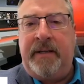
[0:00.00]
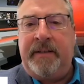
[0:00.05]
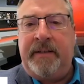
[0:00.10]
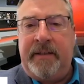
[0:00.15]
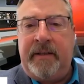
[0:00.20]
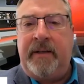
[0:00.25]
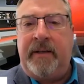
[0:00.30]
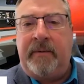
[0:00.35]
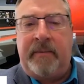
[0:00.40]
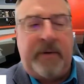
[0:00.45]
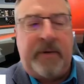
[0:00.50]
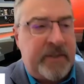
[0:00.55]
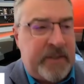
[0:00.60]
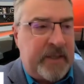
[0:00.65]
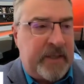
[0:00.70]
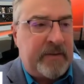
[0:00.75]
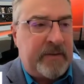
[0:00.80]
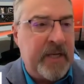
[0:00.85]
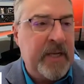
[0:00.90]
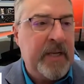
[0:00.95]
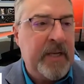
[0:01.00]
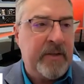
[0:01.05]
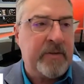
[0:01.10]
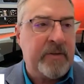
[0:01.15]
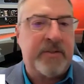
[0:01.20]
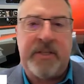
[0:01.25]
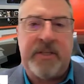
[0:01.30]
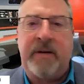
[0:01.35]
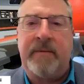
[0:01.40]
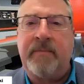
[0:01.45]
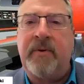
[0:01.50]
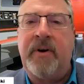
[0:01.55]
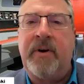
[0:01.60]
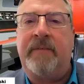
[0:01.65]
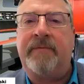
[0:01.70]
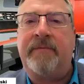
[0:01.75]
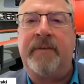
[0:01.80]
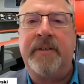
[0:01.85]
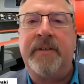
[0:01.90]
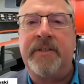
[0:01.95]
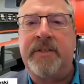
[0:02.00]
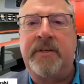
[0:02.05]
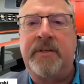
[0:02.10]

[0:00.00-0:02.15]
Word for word: In other words, there's there's some reference